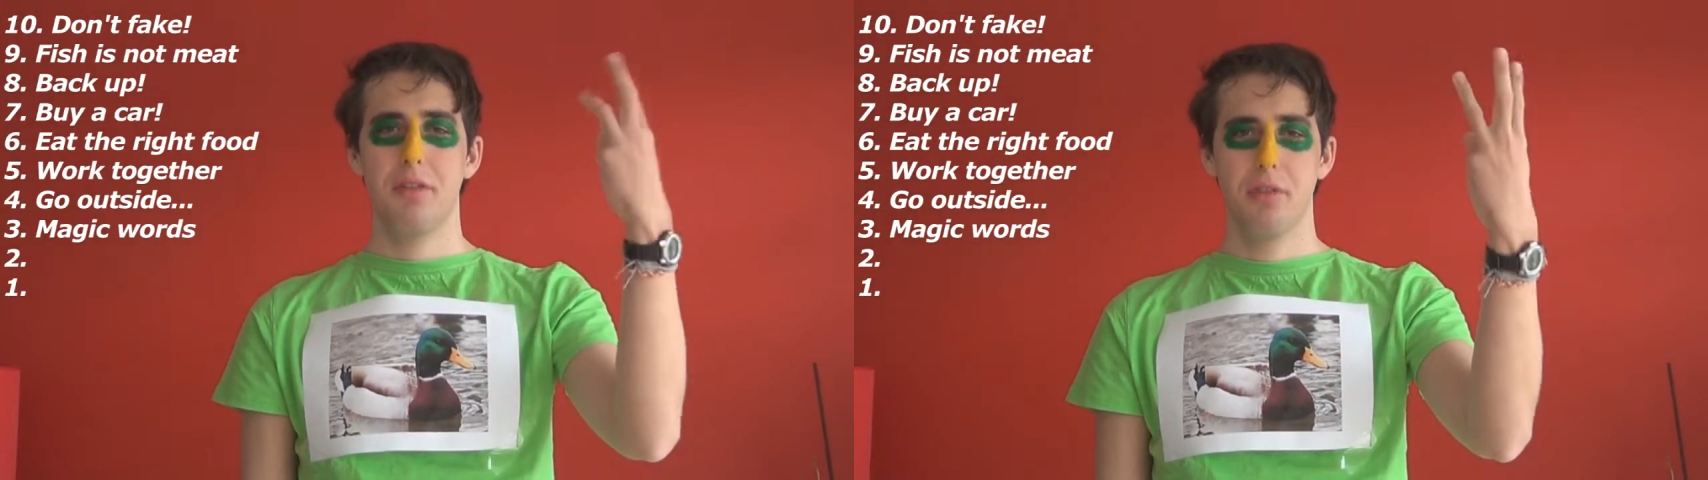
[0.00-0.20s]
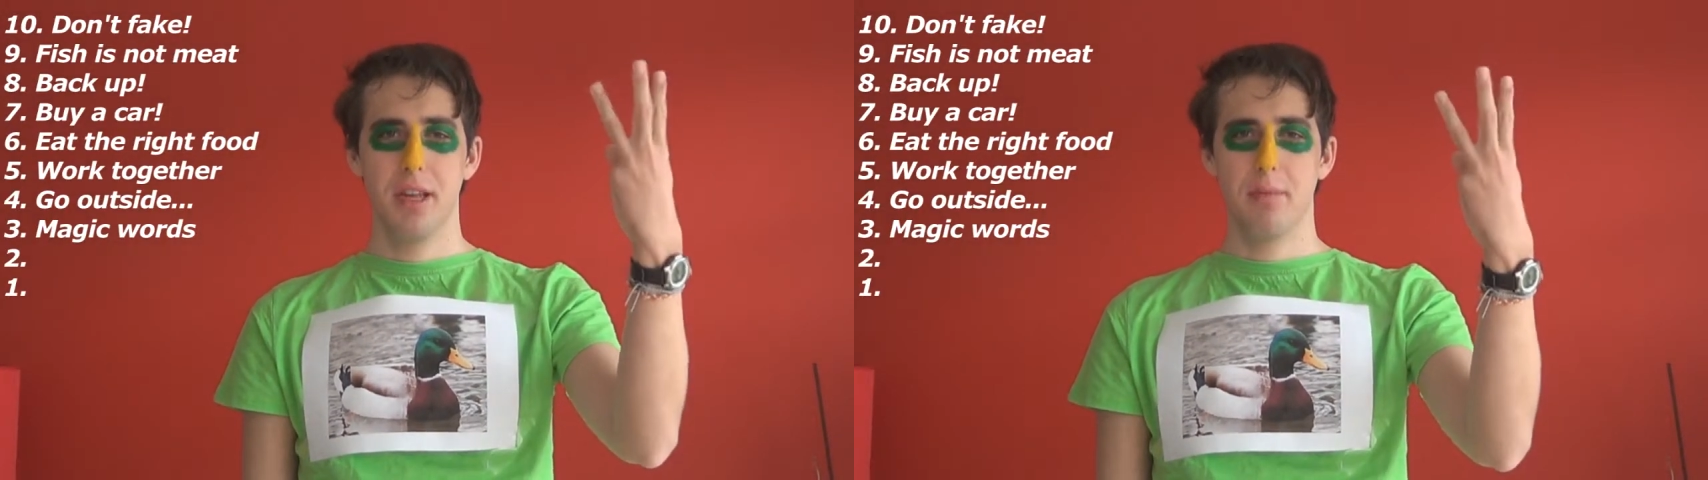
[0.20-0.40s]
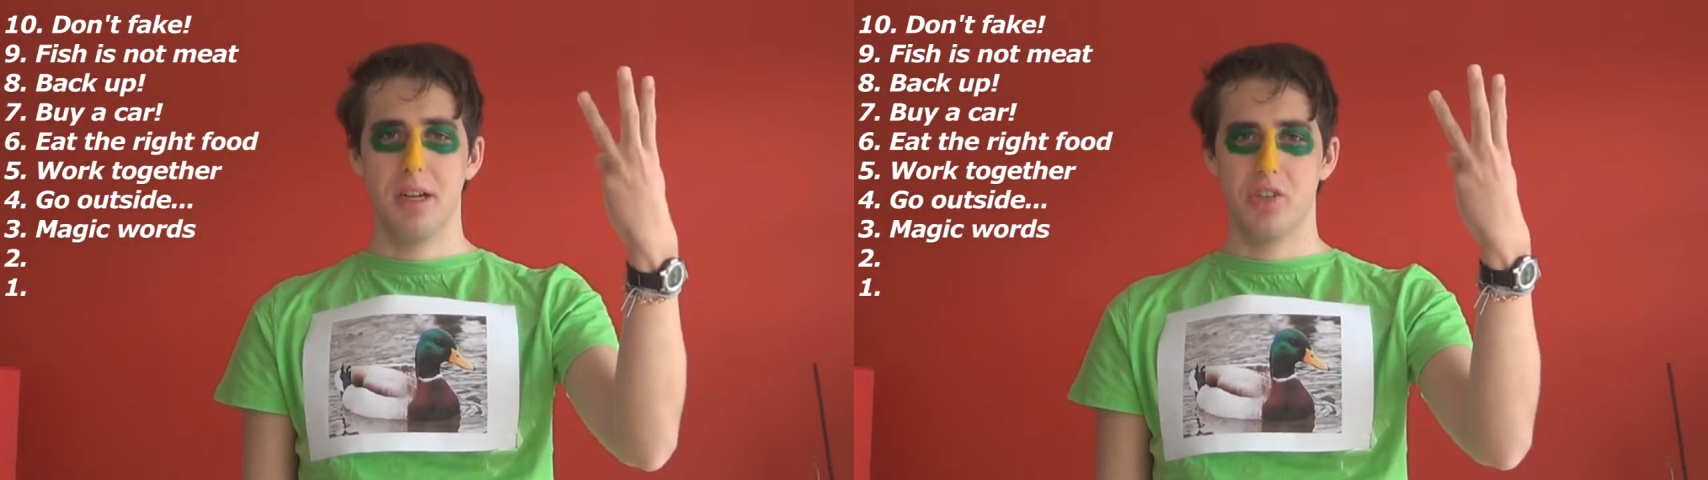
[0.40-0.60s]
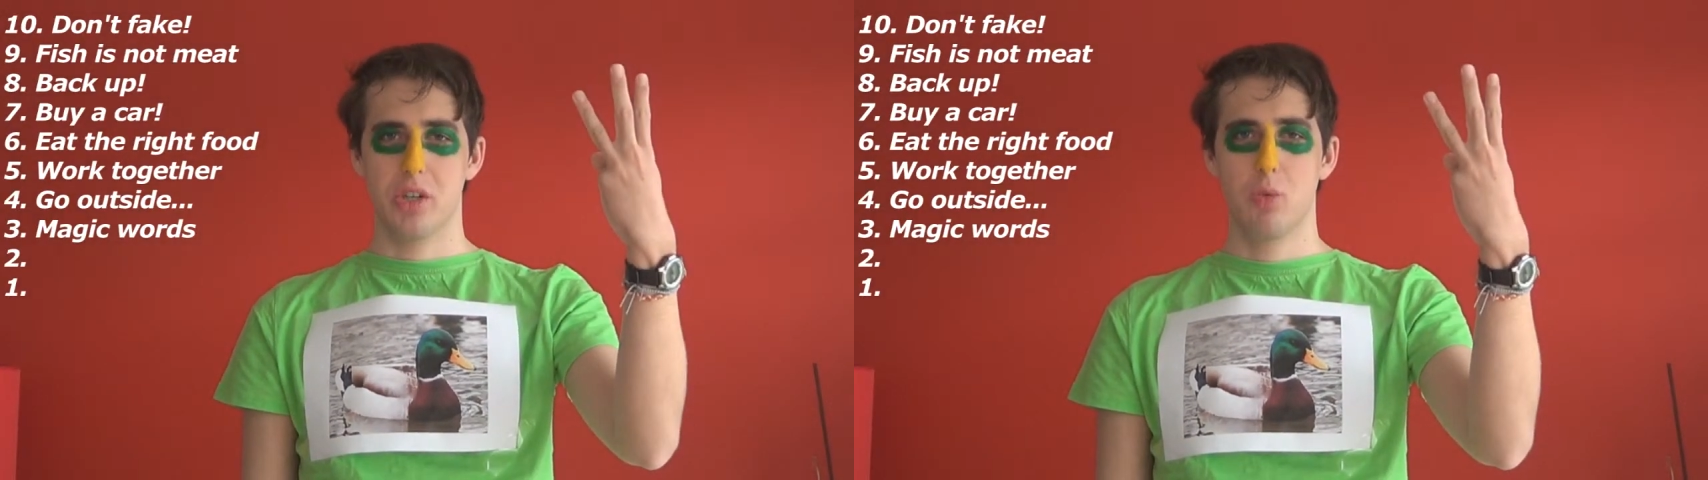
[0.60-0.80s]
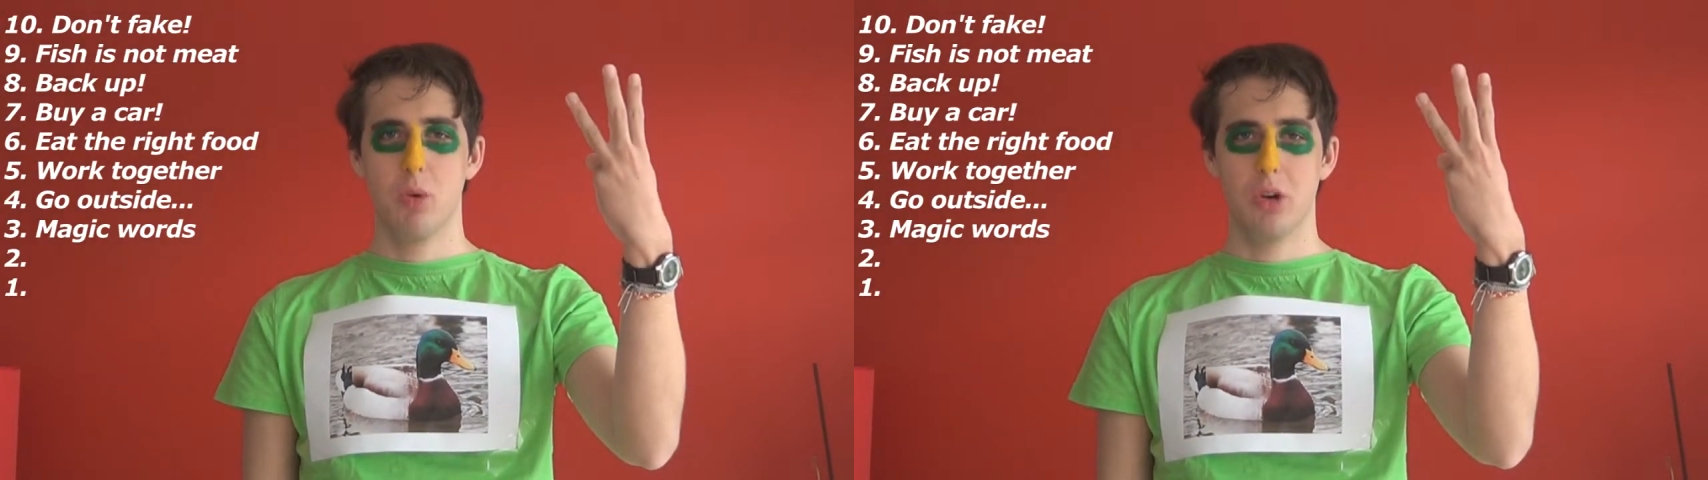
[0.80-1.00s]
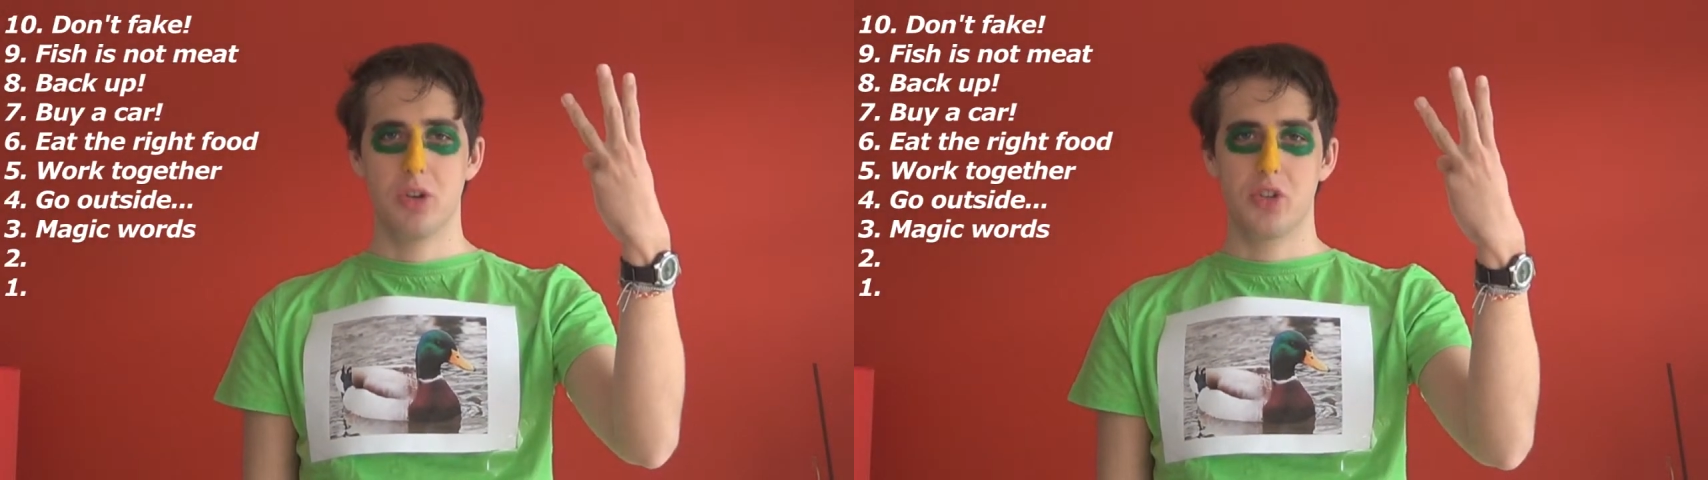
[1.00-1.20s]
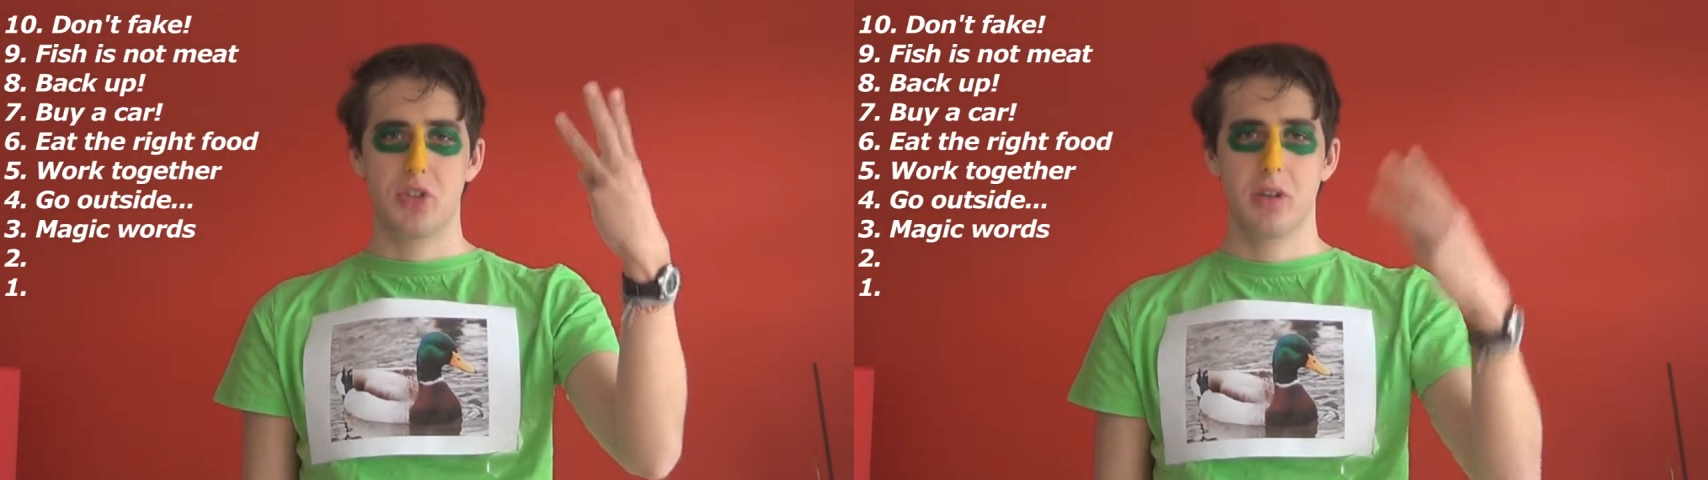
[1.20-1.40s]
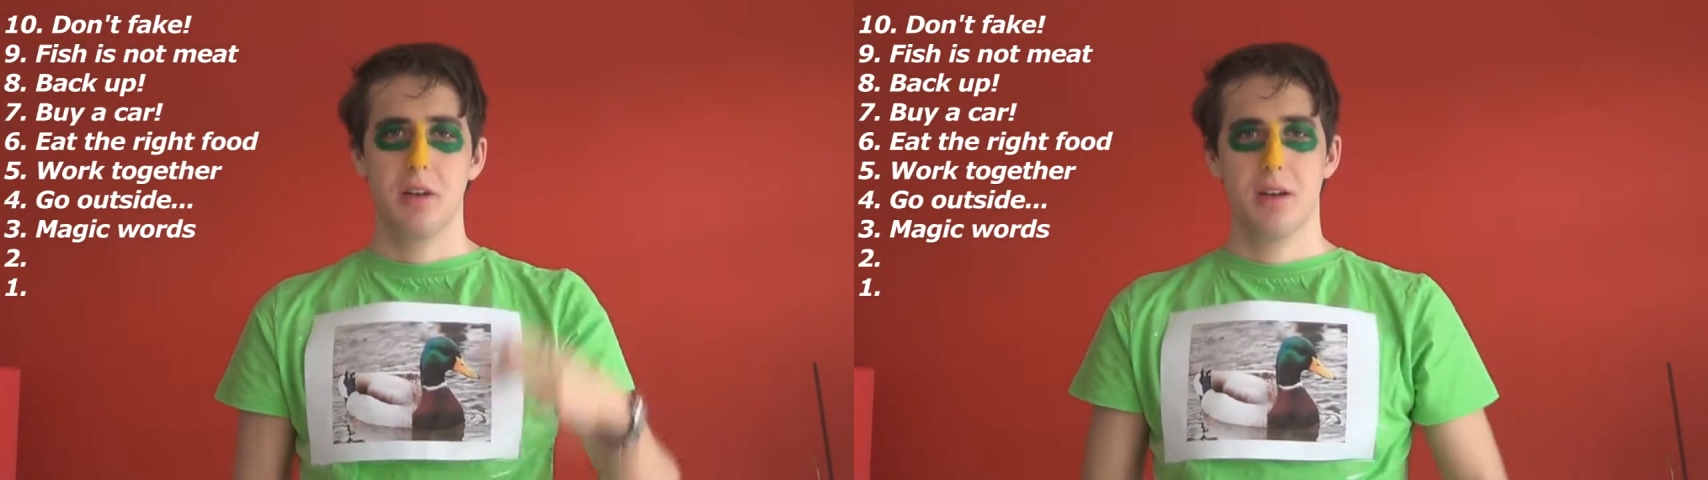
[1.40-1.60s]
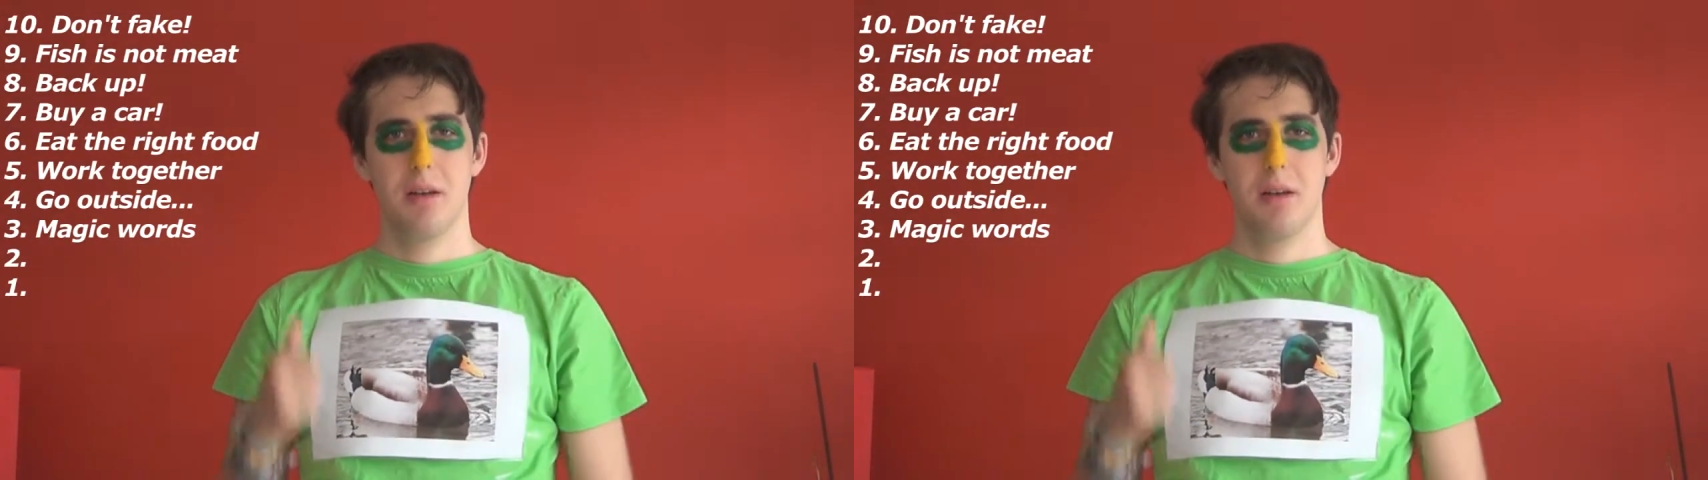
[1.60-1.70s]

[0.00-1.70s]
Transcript: three magic words.